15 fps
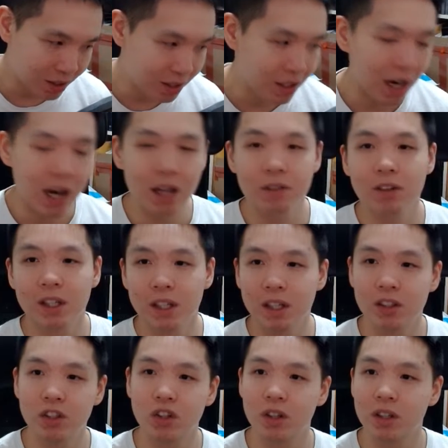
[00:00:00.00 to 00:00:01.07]
diving
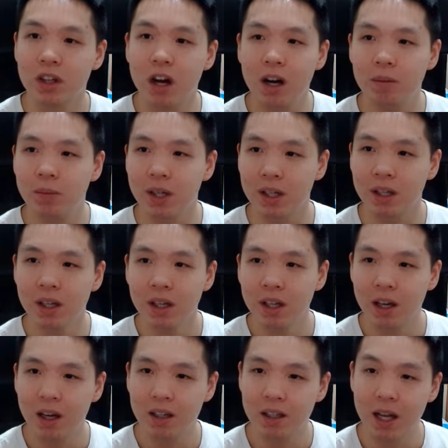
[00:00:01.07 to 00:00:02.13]
into a topic.
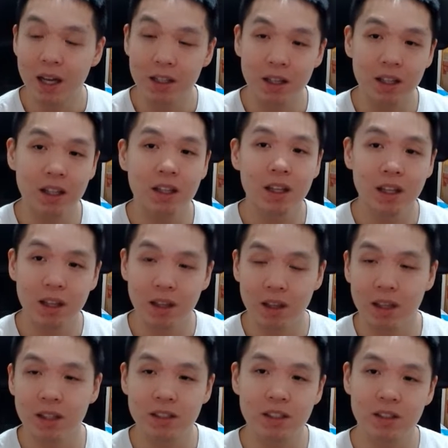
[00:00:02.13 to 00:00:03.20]
And, and I think
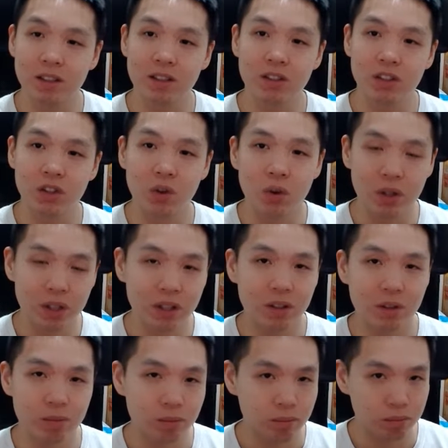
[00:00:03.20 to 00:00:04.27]
this is going to
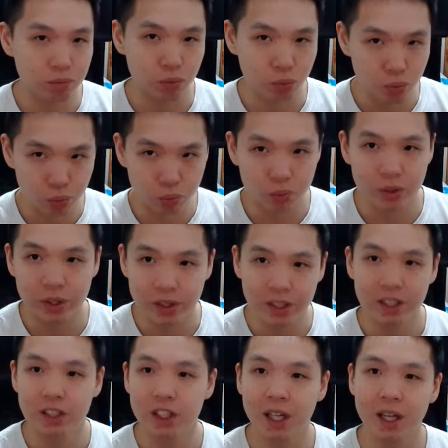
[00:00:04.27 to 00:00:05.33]

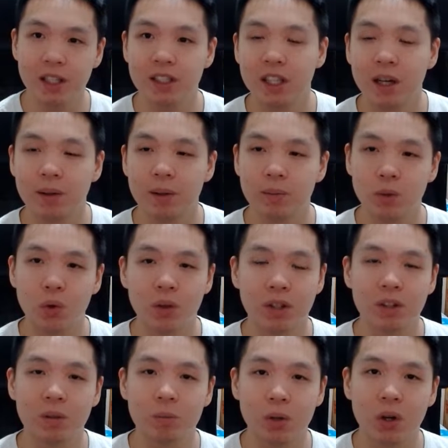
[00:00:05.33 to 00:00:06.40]
really change how I'm going
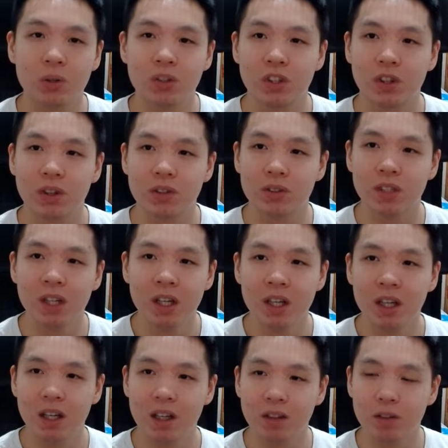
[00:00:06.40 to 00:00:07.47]
to approach those
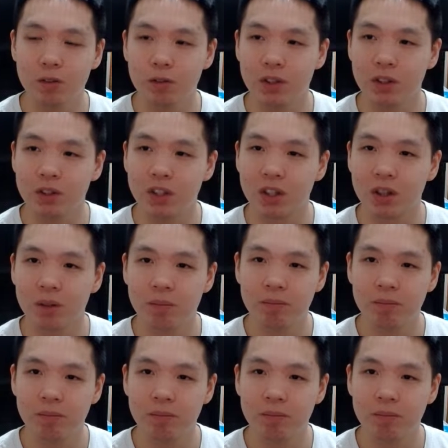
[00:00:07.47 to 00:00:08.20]
in the future.